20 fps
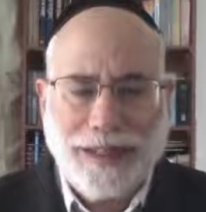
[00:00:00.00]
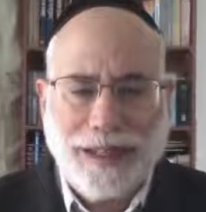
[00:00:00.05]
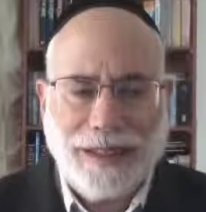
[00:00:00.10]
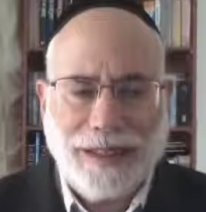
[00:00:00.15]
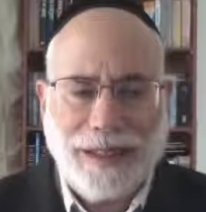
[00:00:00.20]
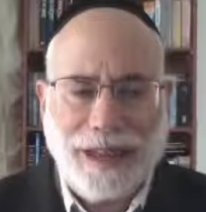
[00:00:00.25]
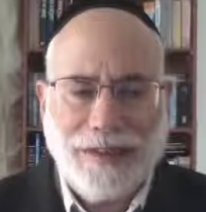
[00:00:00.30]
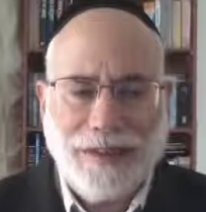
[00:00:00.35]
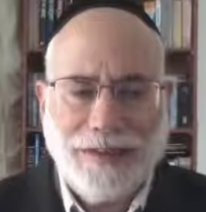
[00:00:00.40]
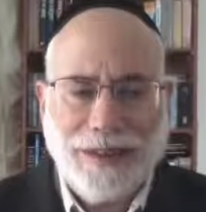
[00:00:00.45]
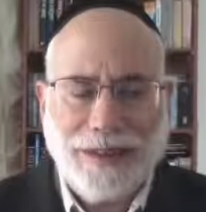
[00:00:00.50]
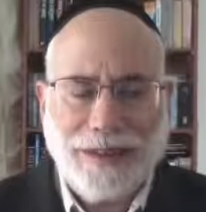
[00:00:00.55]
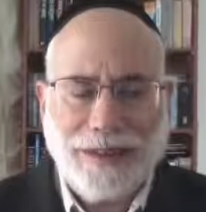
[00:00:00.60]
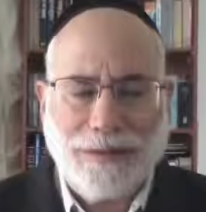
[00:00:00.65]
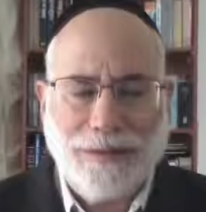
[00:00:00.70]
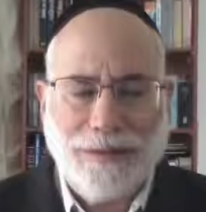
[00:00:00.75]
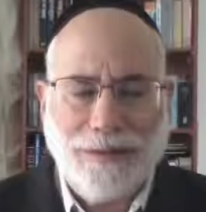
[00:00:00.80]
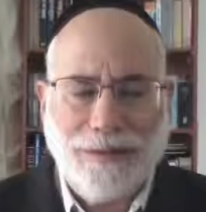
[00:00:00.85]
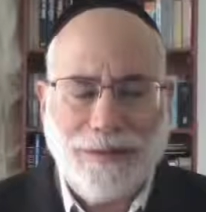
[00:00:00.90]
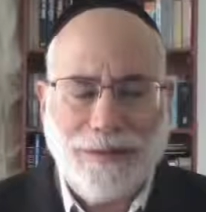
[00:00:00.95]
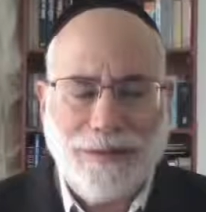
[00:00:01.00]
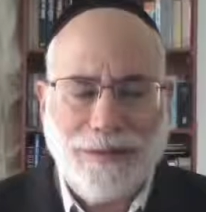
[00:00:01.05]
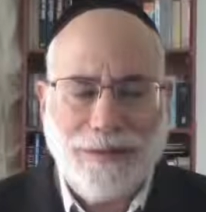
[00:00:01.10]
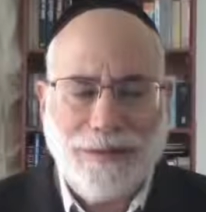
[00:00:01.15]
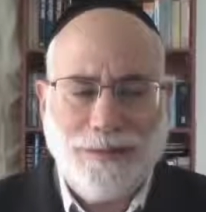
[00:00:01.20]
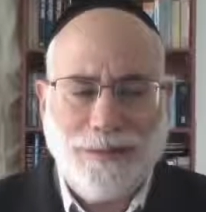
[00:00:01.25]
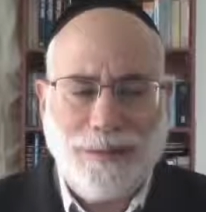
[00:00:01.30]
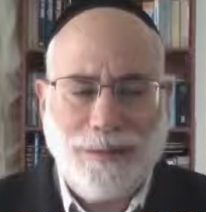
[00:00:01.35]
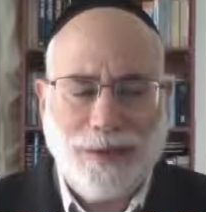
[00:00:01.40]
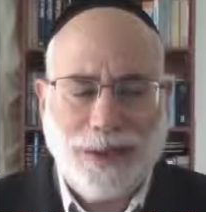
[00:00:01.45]
Now that one's
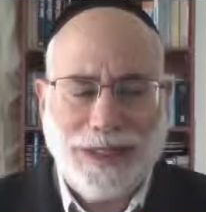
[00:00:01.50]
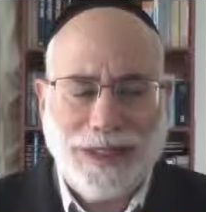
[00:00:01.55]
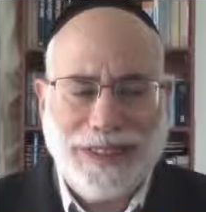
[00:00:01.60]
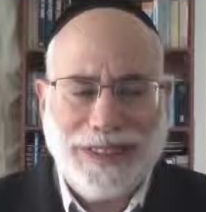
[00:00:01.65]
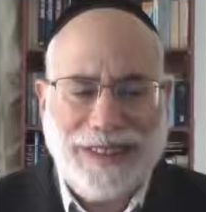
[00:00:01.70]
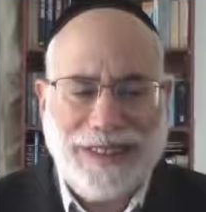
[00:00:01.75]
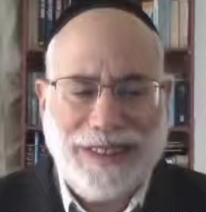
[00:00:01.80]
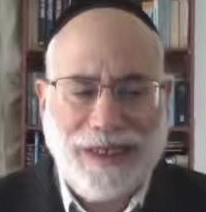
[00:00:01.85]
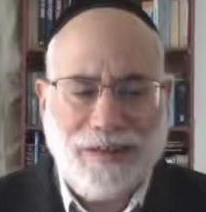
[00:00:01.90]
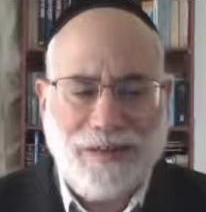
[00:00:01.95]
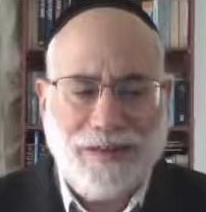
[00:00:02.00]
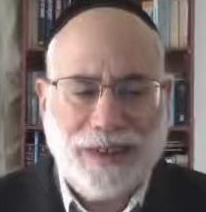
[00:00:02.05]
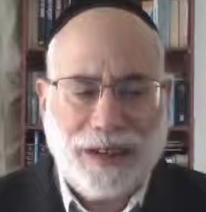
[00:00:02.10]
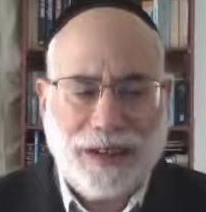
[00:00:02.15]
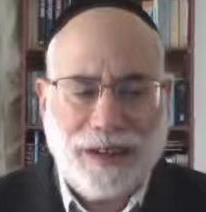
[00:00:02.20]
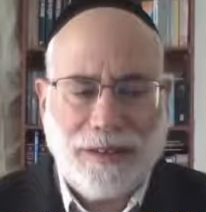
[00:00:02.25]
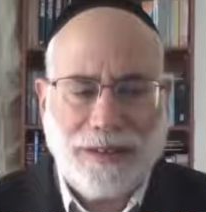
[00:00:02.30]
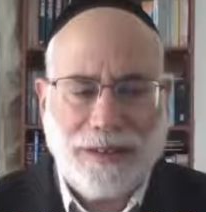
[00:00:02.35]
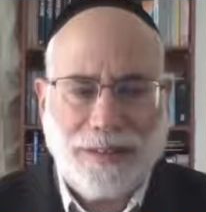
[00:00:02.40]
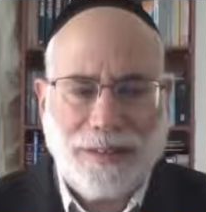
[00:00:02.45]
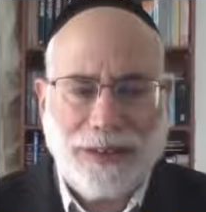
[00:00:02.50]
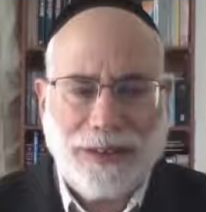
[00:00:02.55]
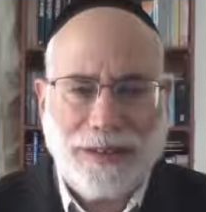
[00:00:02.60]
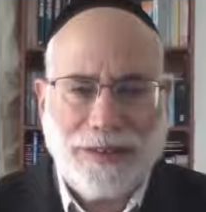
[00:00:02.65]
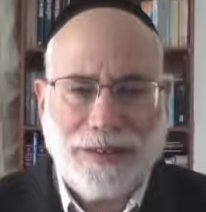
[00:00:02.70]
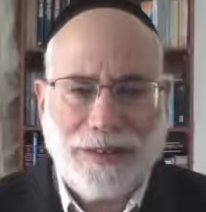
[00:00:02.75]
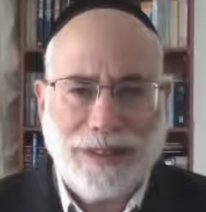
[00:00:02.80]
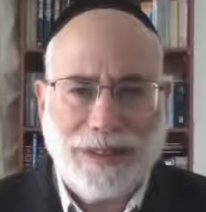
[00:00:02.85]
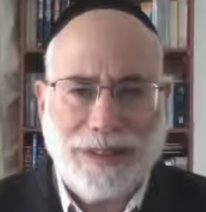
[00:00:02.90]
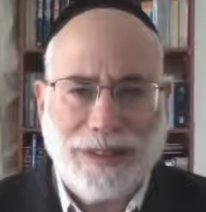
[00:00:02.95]
more difficult
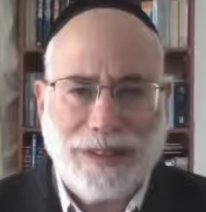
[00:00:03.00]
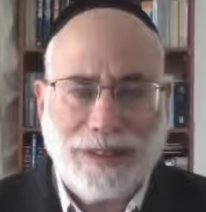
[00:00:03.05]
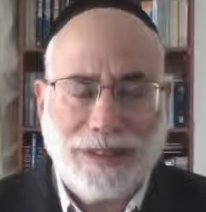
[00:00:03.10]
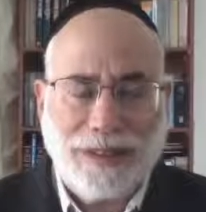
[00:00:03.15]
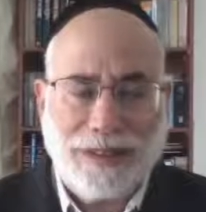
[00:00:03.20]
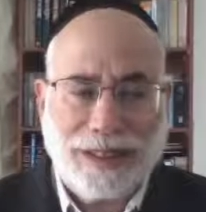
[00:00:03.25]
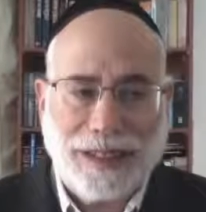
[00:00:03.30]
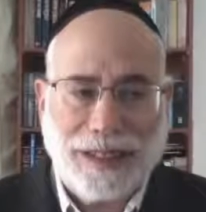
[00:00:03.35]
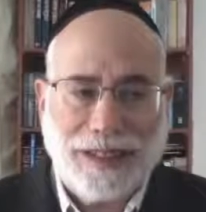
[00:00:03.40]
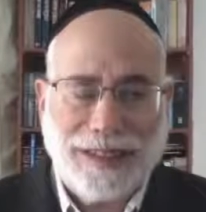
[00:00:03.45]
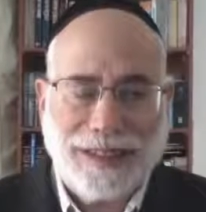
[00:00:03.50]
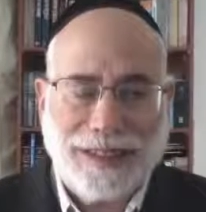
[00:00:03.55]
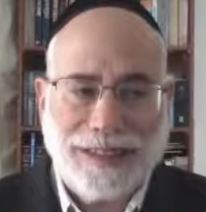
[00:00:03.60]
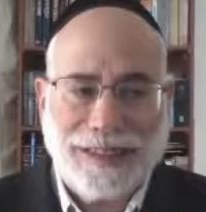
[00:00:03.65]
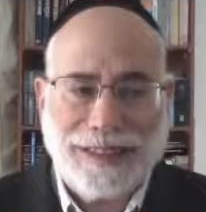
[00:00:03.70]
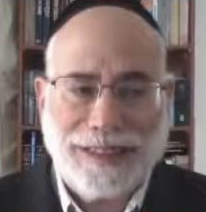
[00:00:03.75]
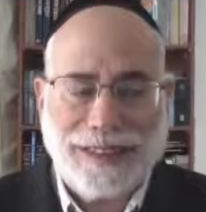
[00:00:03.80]
because, okay, you can